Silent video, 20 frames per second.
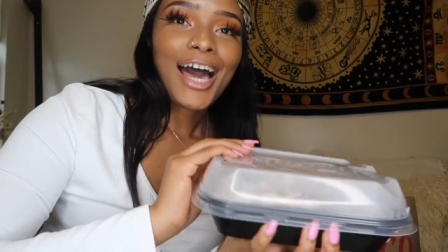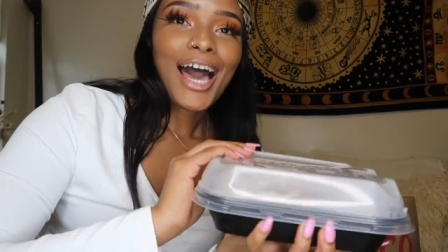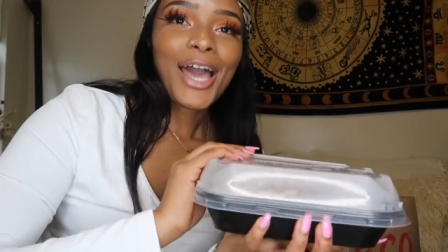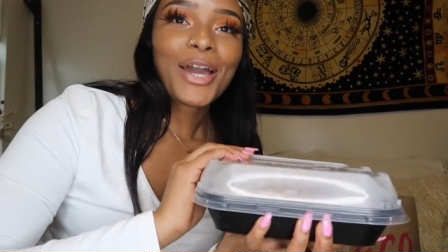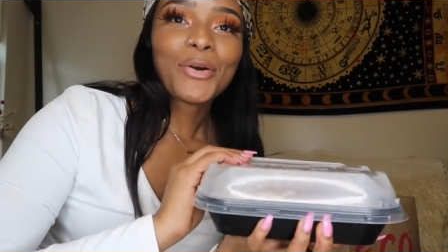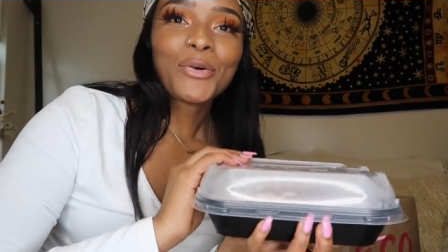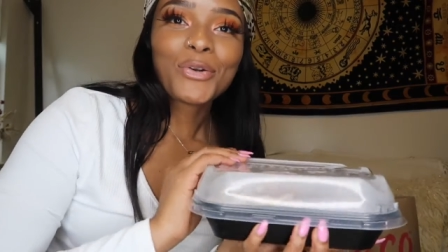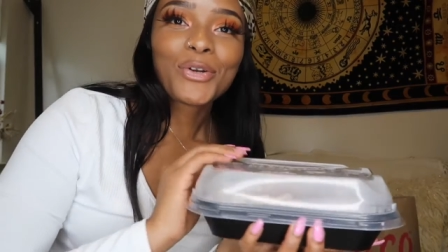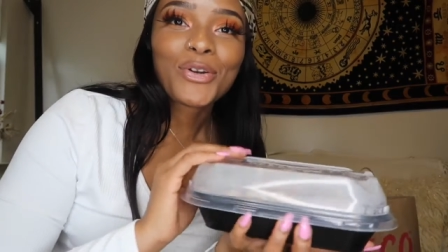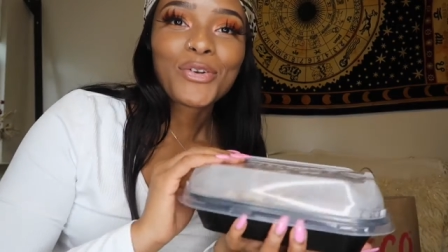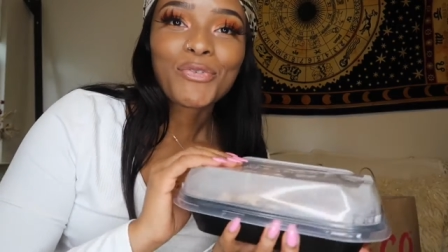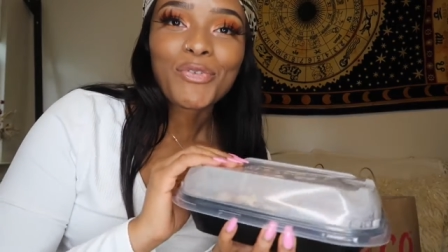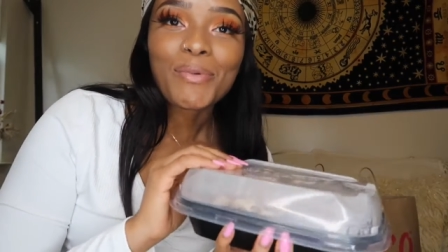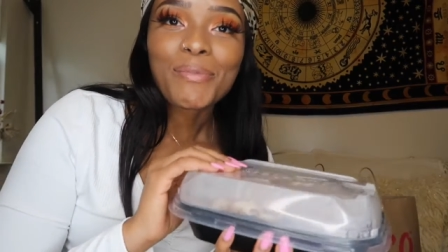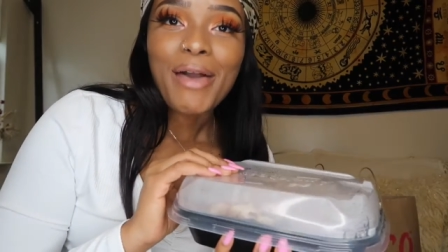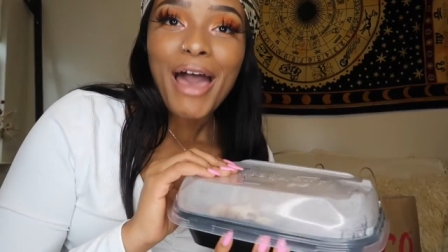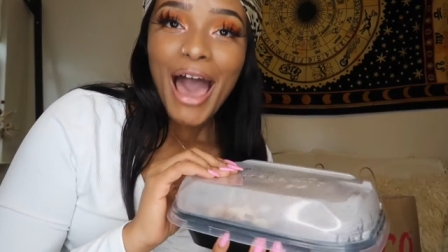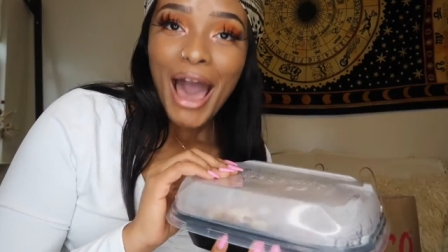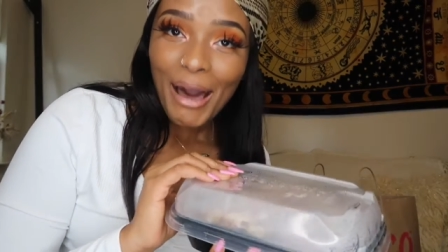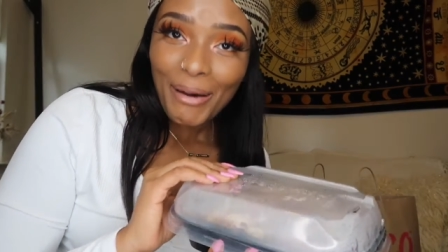I ordered
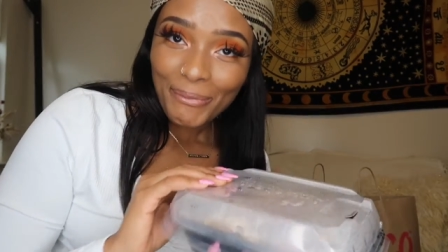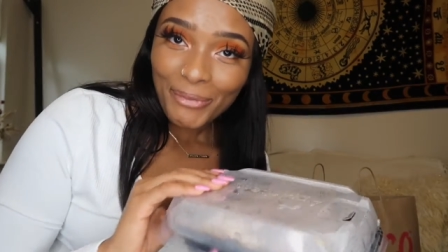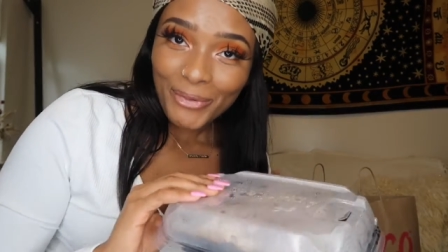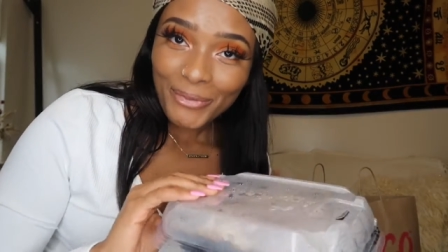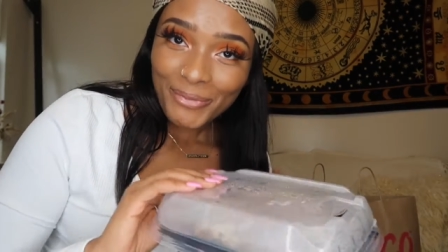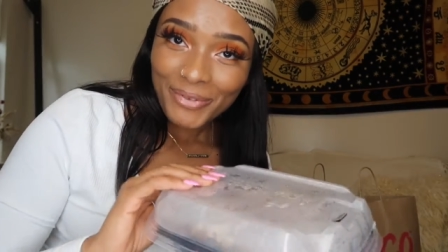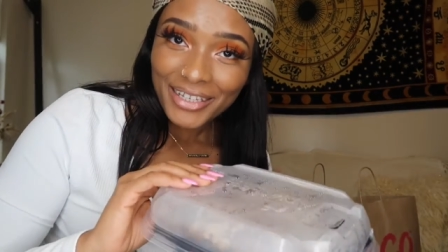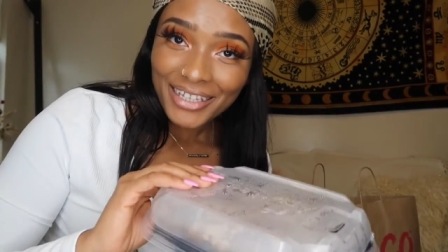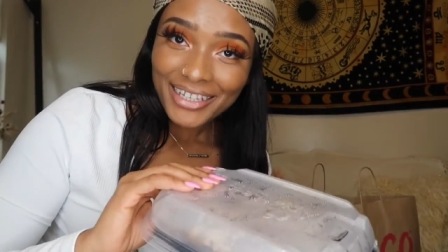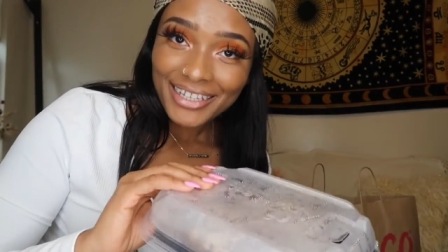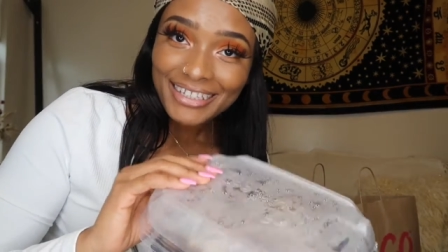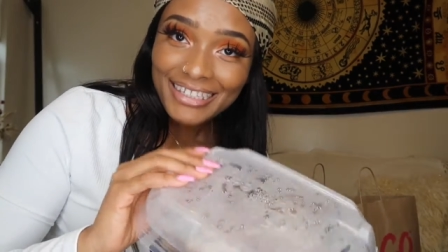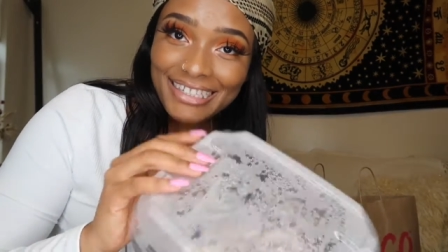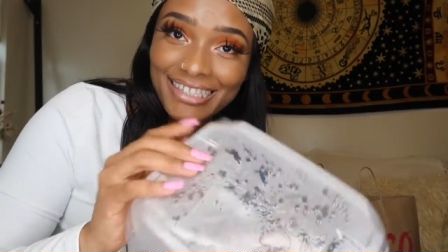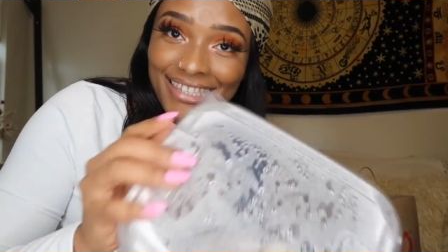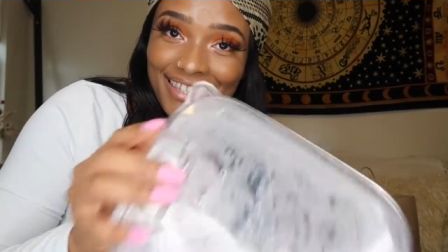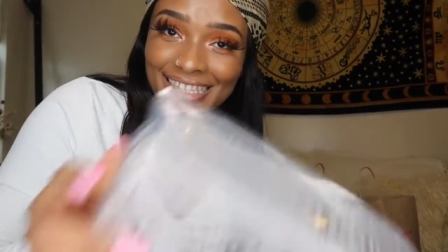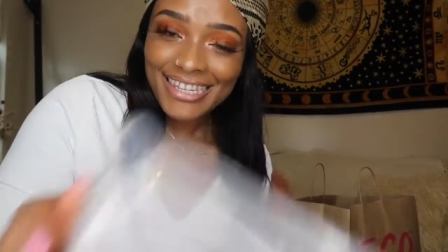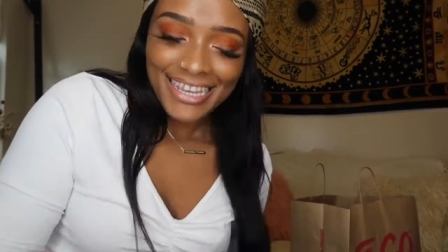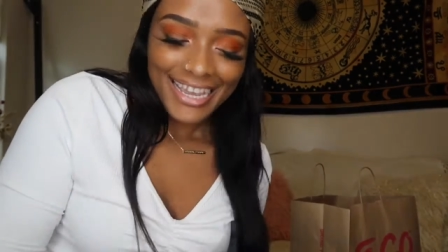from Applebee's,
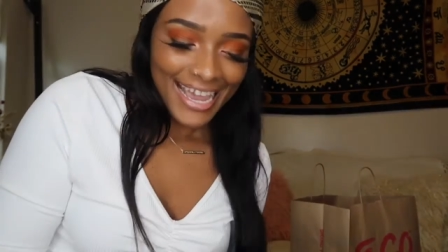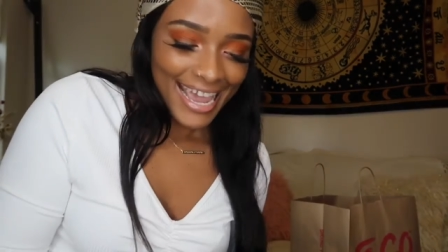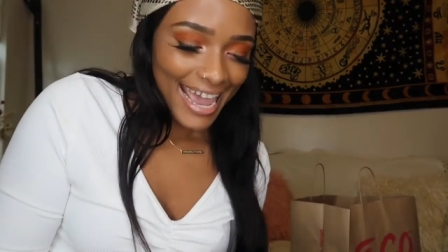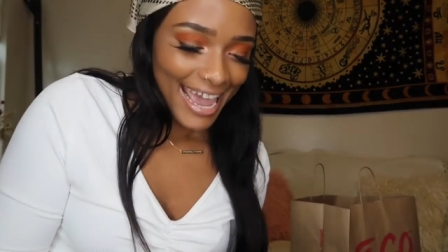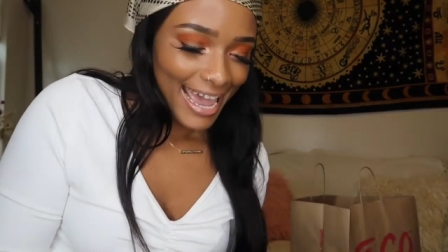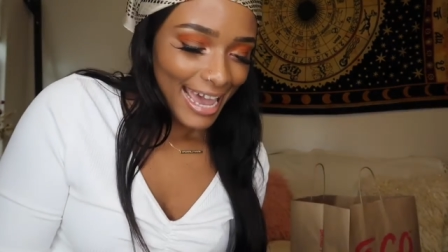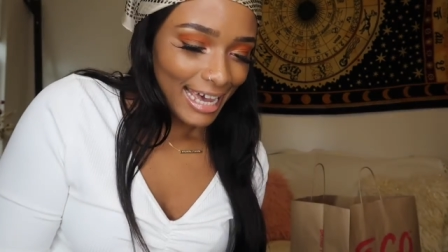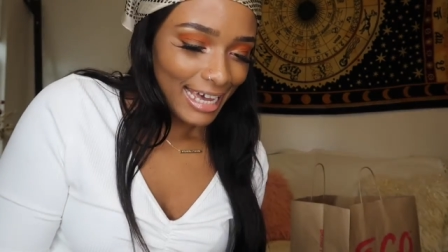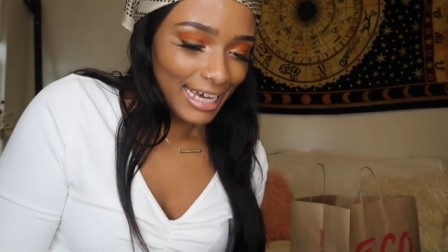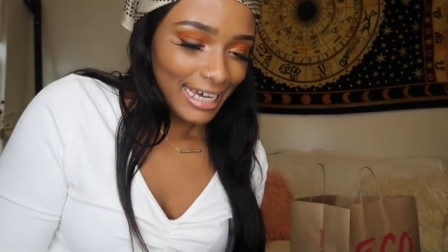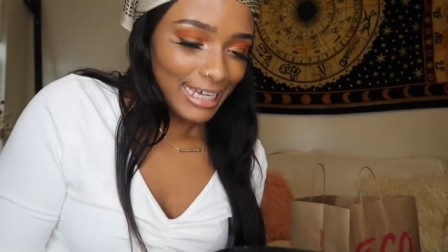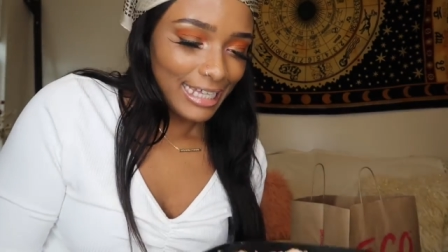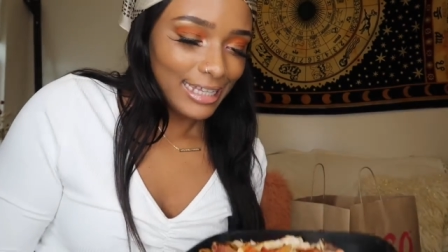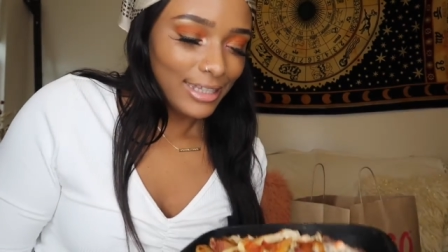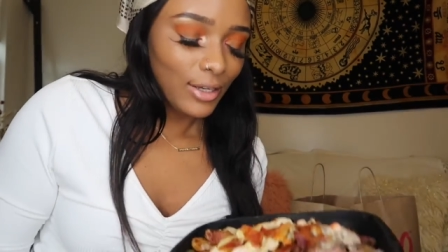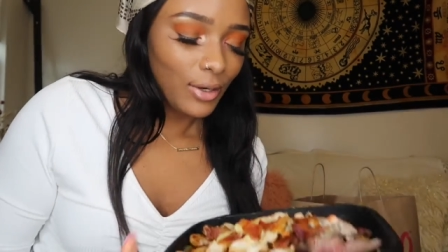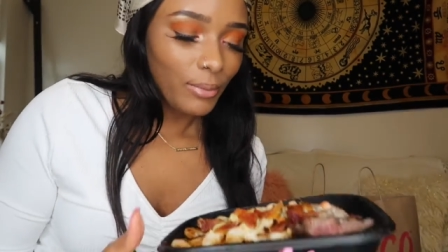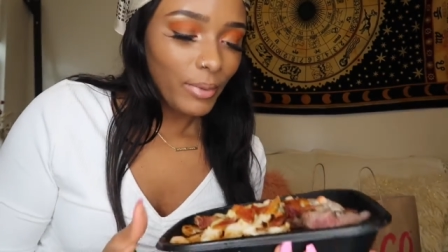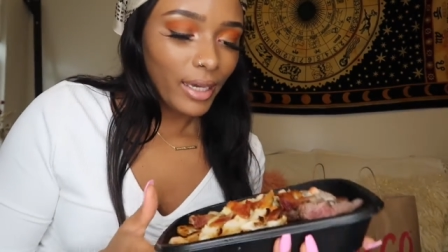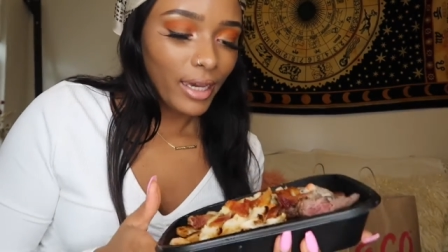
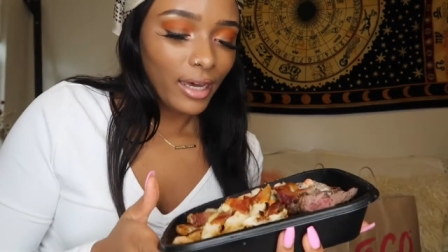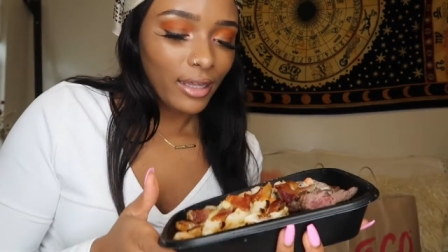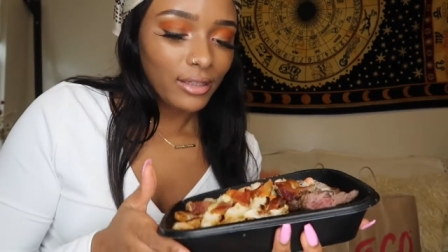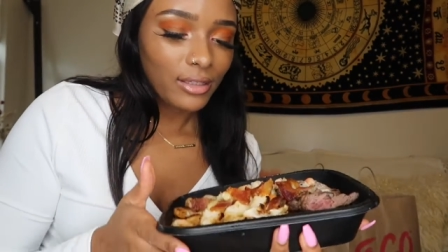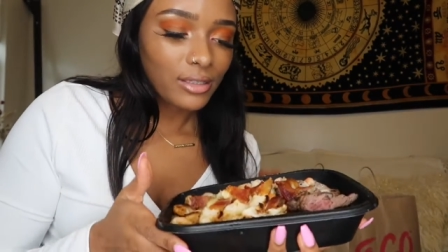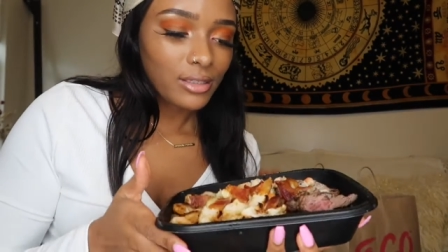and oh my God,